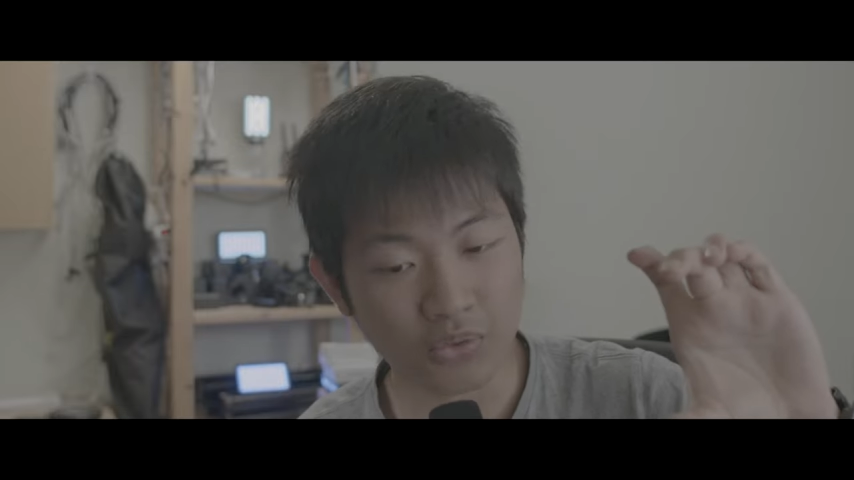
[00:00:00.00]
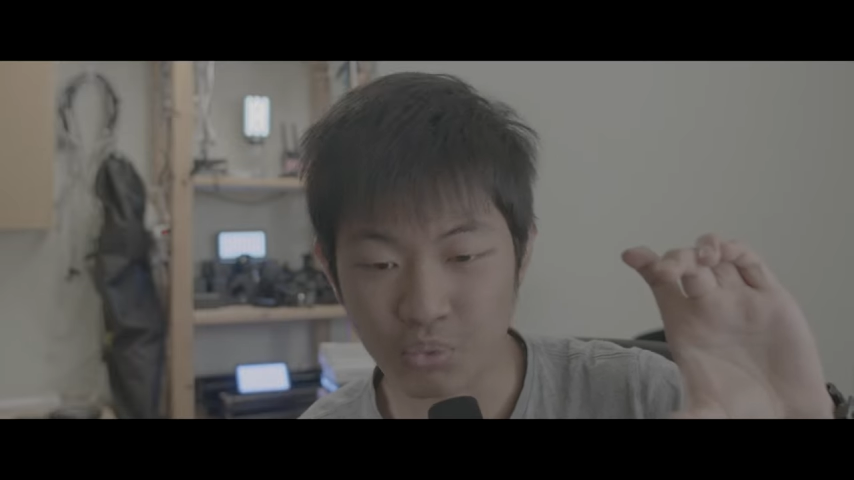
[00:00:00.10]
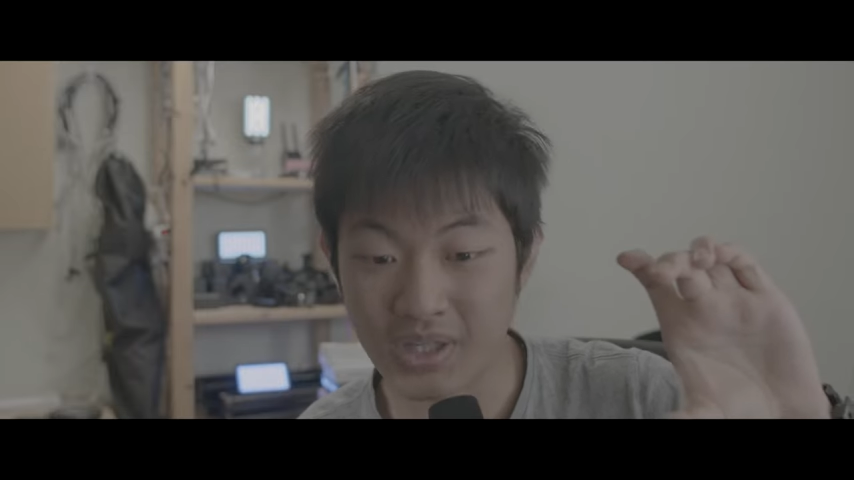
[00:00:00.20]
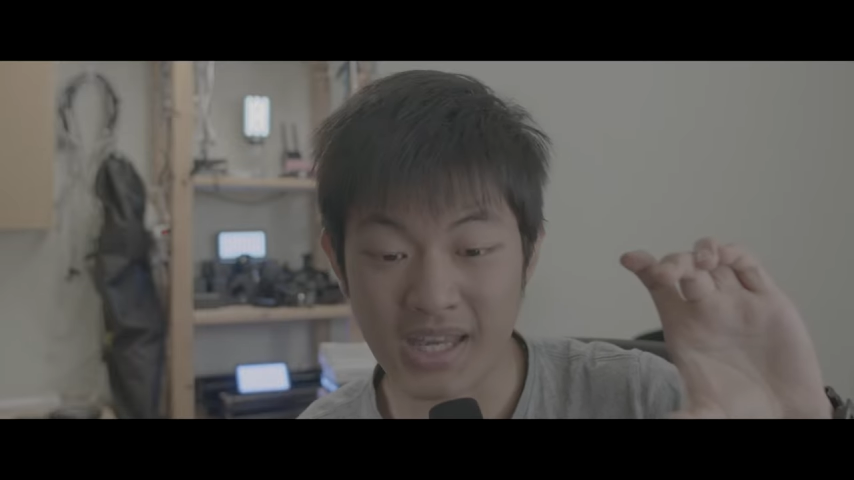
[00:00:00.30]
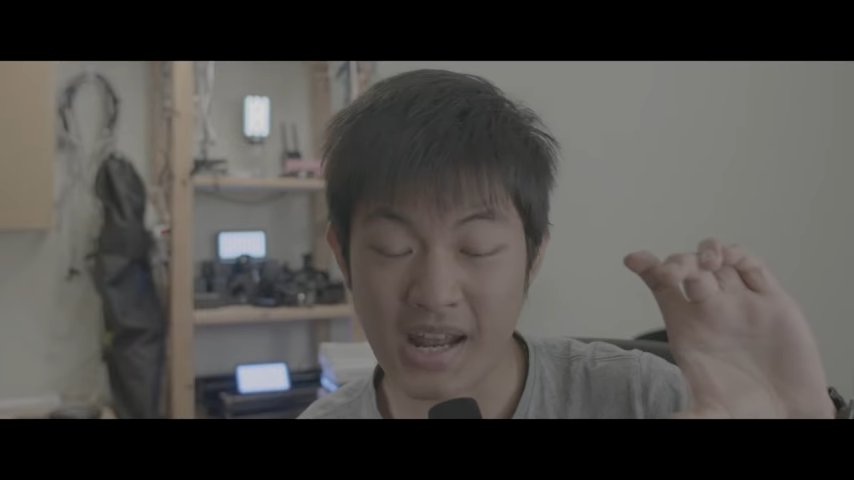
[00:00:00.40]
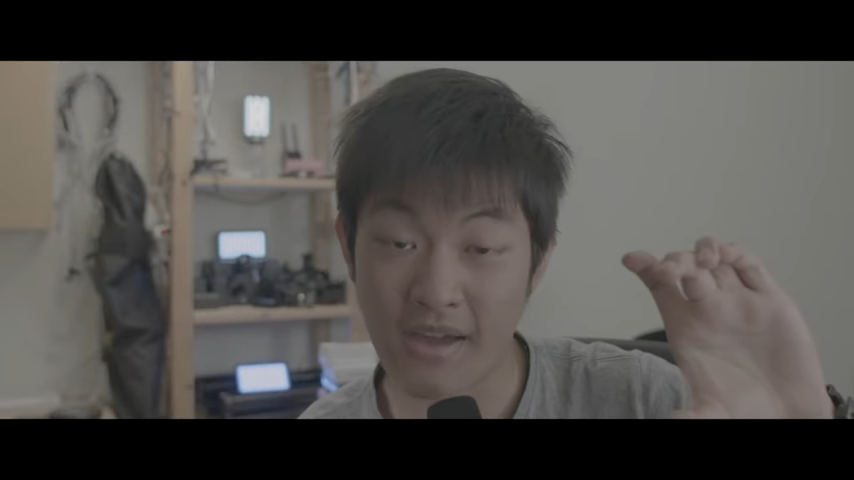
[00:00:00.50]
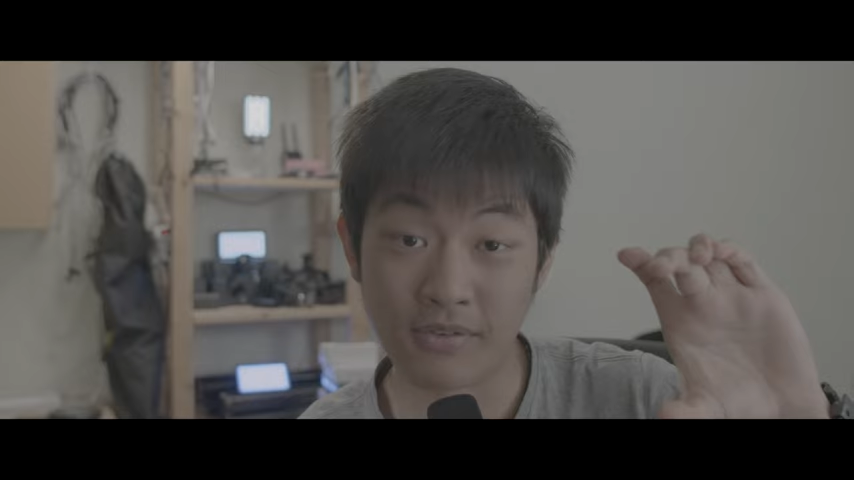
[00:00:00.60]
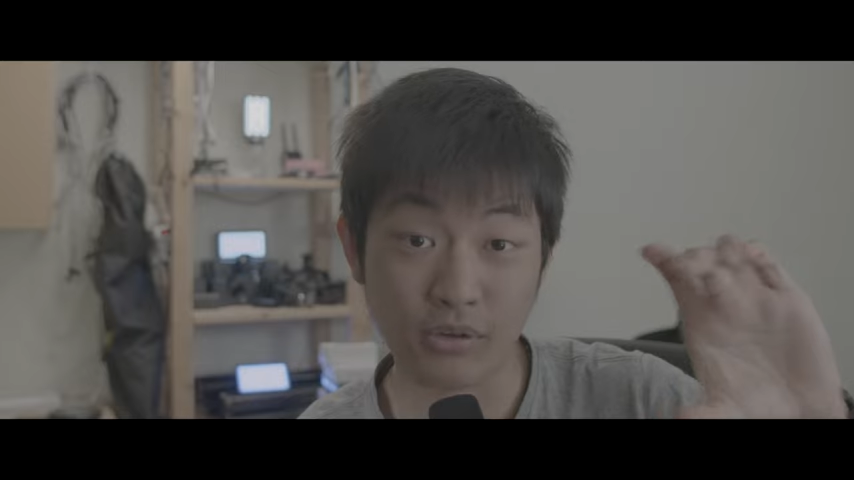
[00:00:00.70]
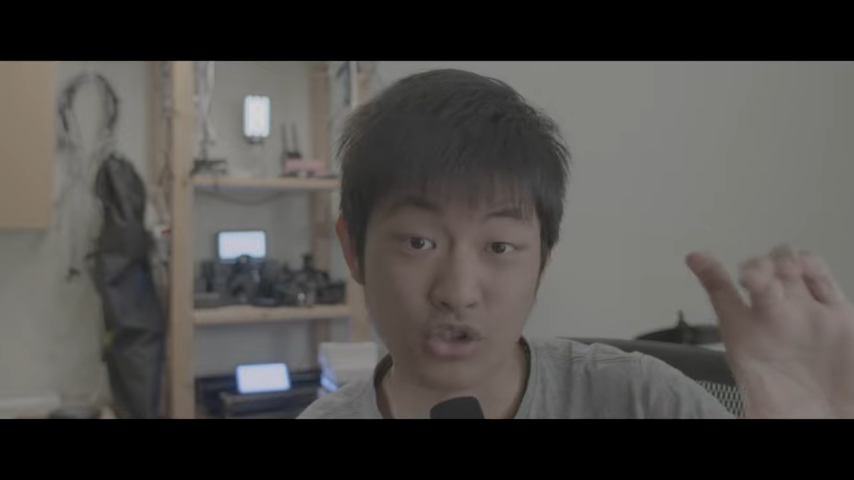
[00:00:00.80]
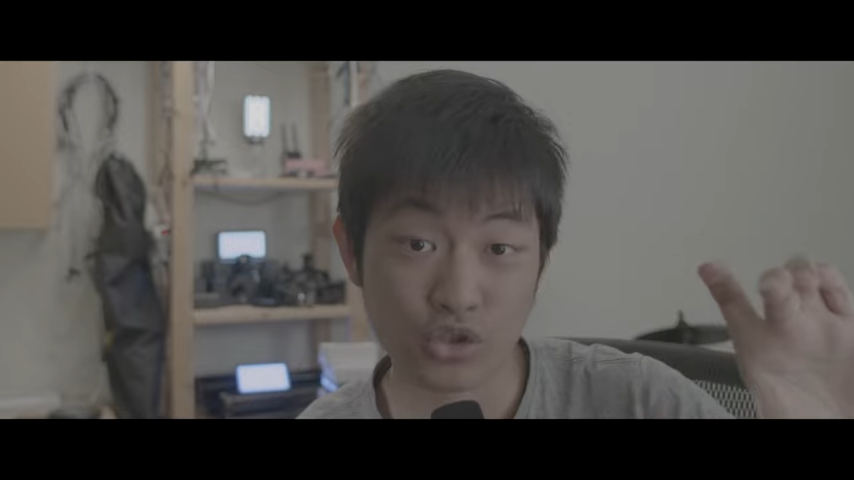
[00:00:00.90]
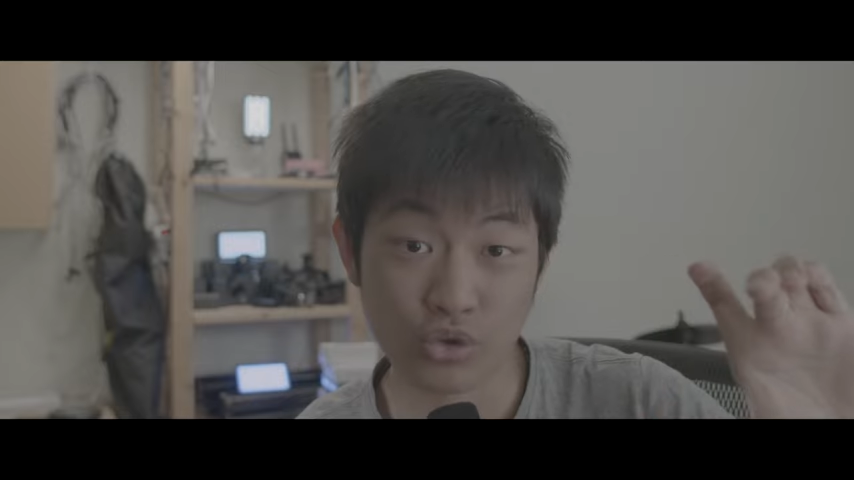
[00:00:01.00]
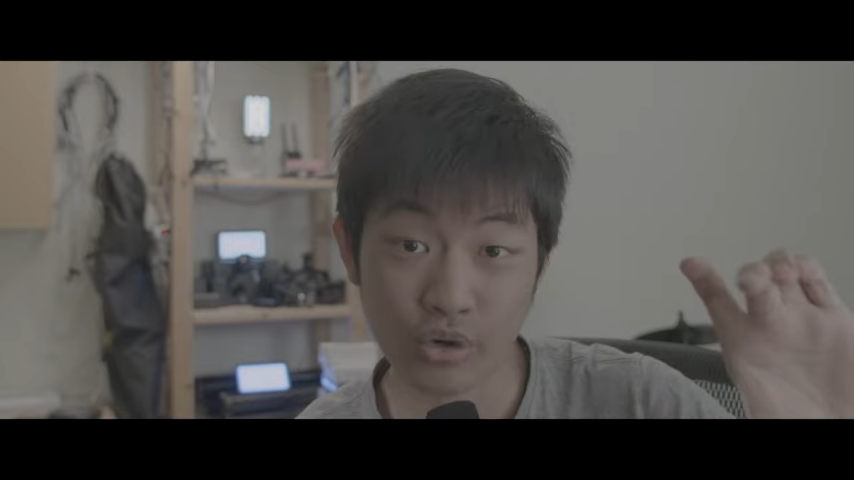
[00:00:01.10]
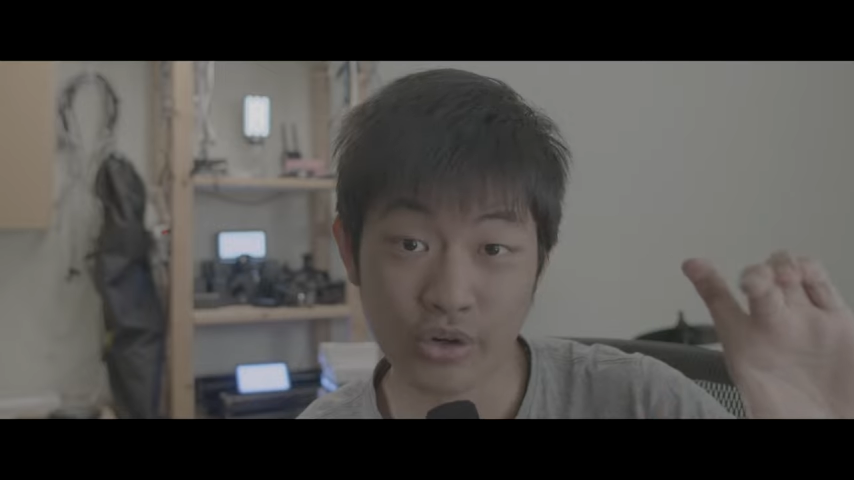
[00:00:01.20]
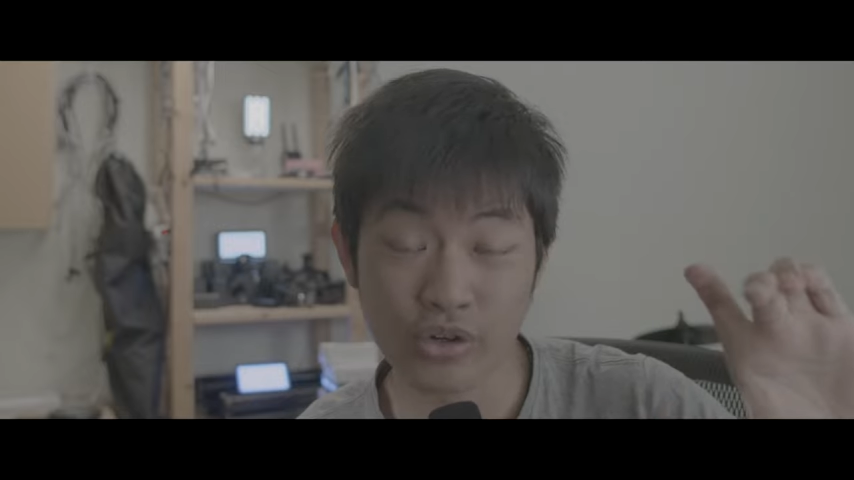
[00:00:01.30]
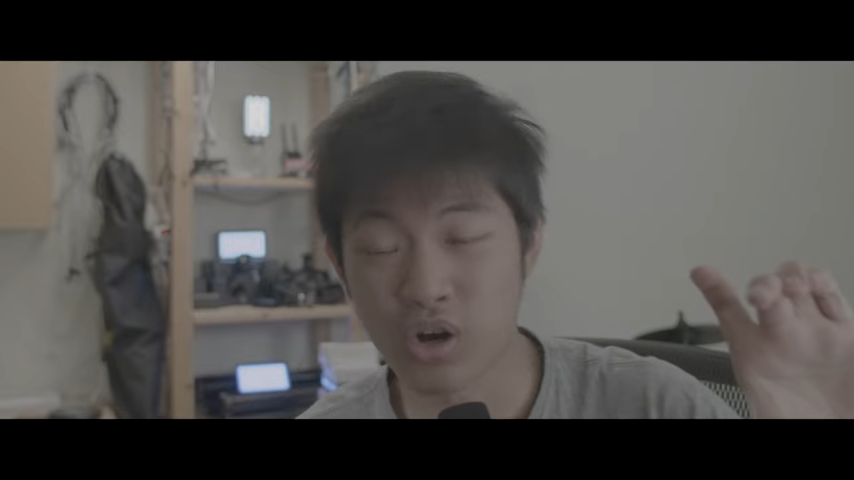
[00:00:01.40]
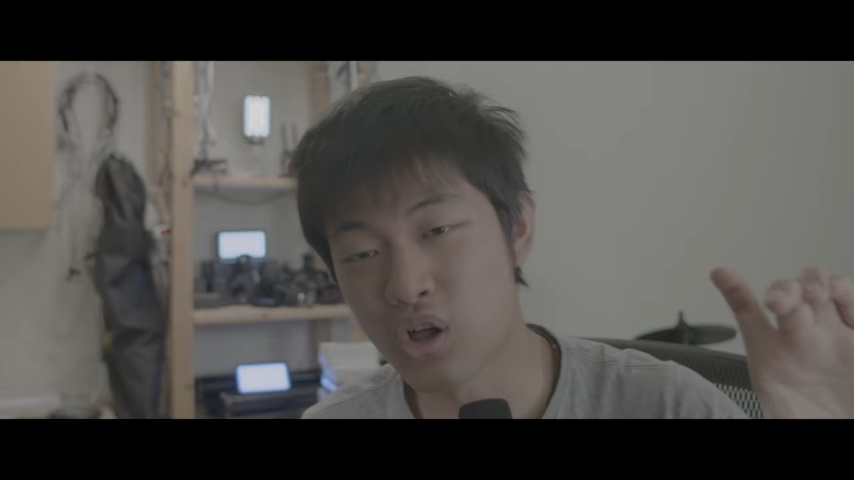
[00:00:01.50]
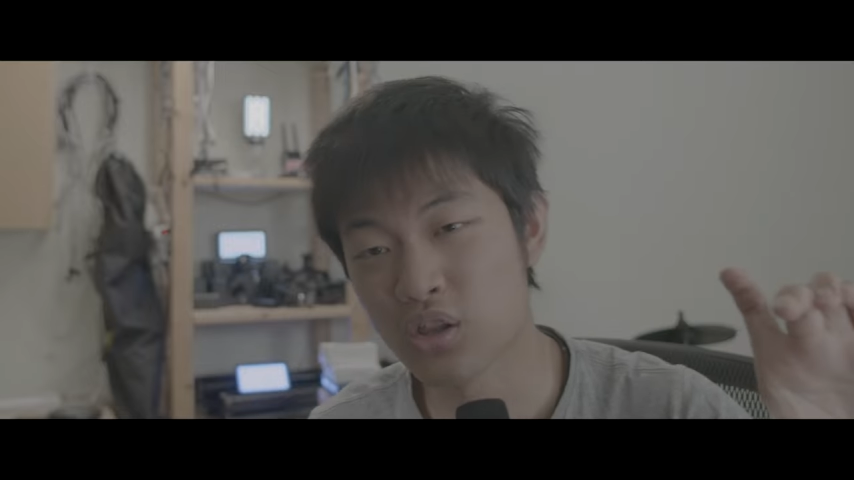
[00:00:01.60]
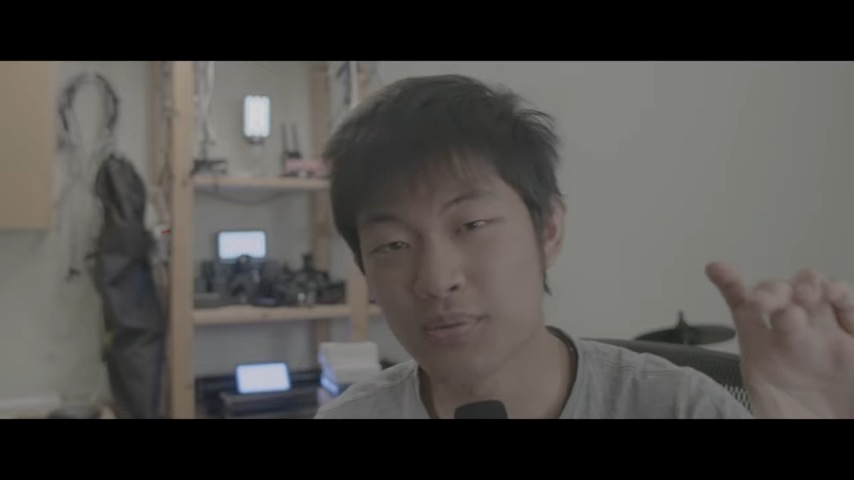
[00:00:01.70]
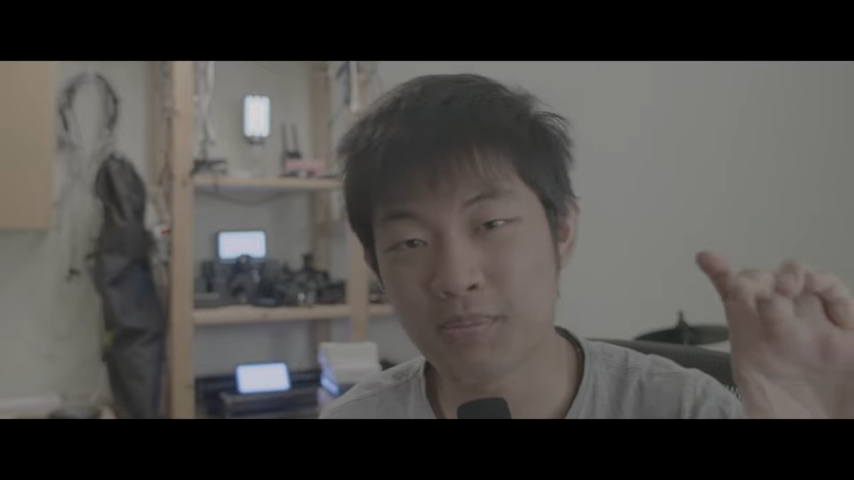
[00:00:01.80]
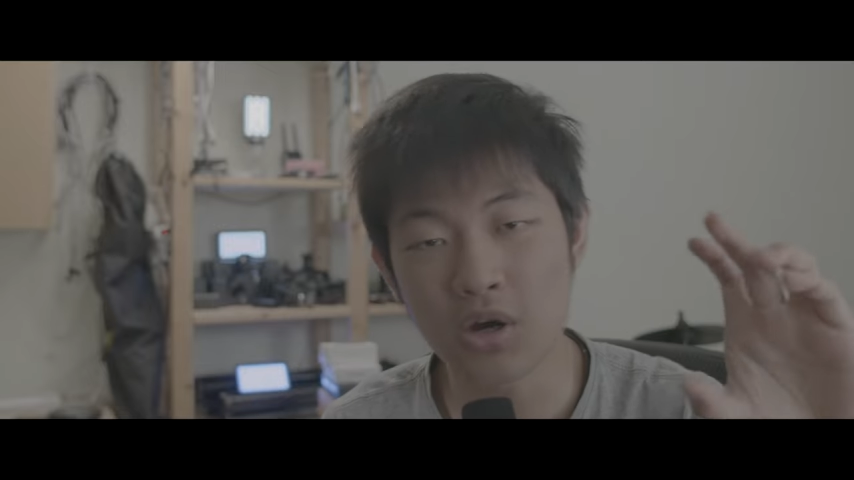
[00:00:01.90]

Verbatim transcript: we can have a shorter column,